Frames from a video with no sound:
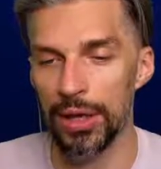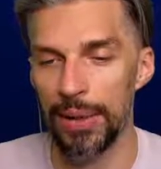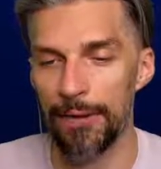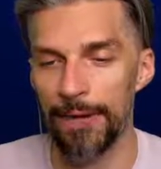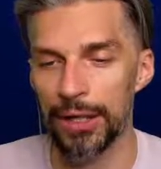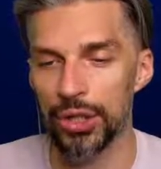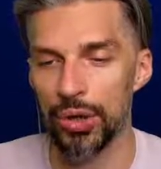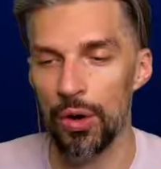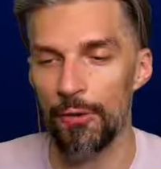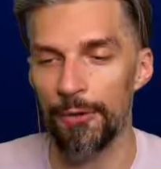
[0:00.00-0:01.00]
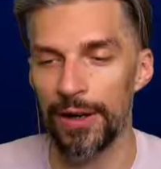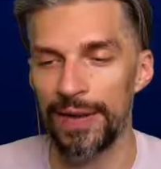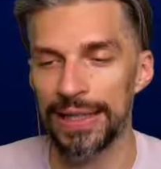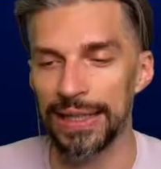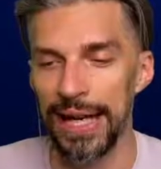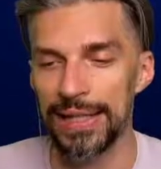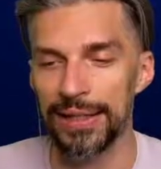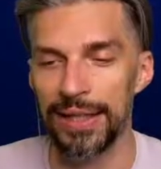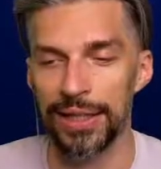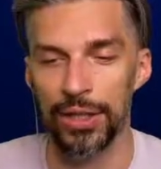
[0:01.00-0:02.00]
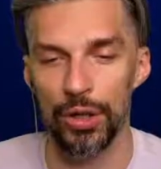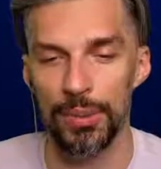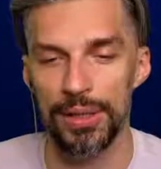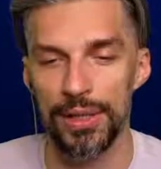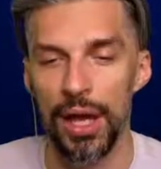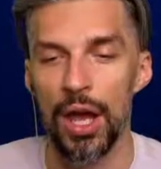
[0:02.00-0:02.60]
the manufacture of revitalizing nanorobots.